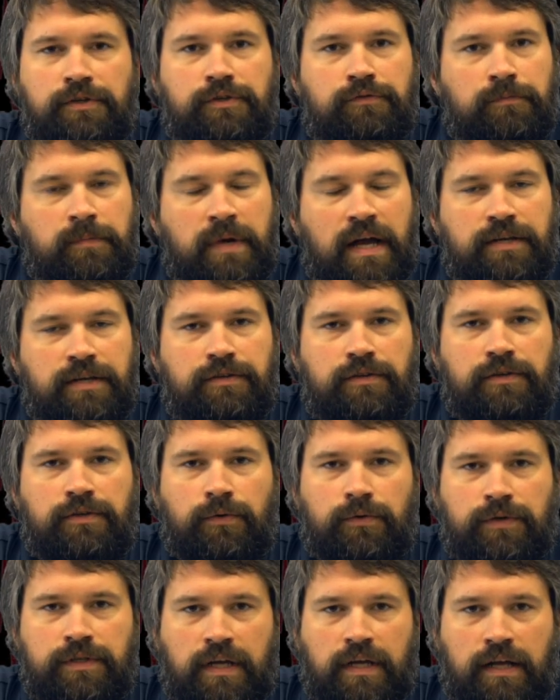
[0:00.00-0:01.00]
just remind you the
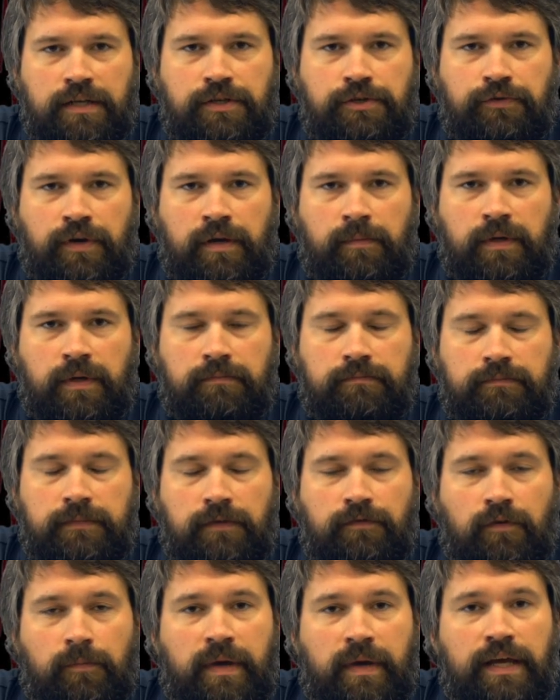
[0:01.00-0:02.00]
torsades treatment.
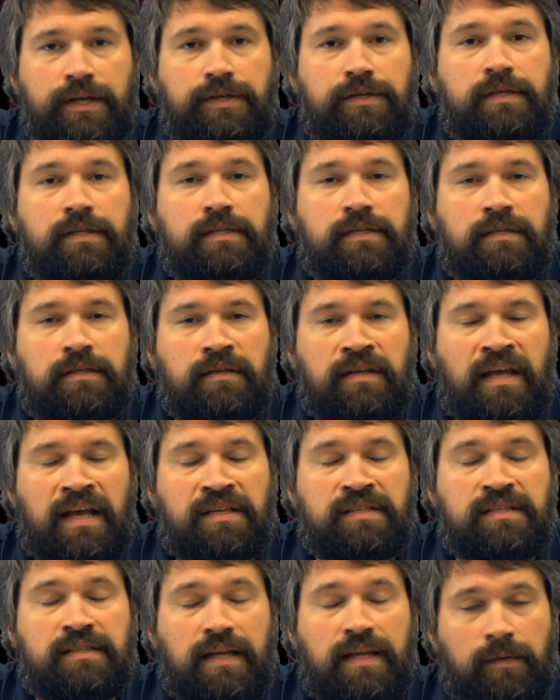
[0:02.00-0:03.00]
If your patient
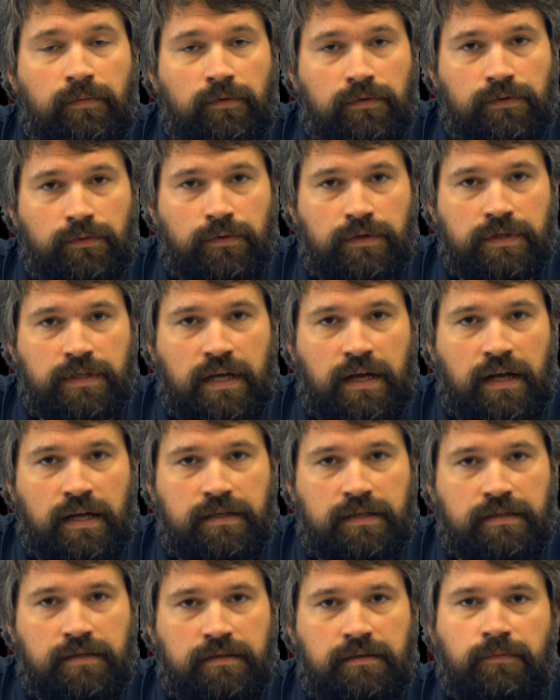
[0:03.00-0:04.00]
has stable
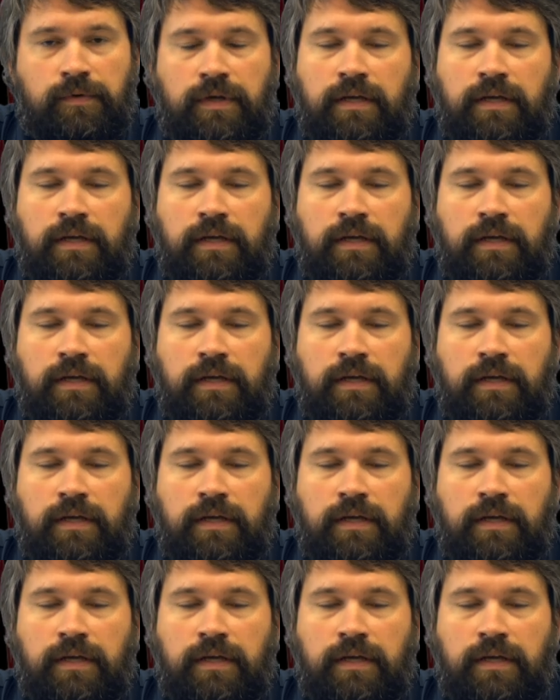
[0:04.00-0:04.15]
torsades,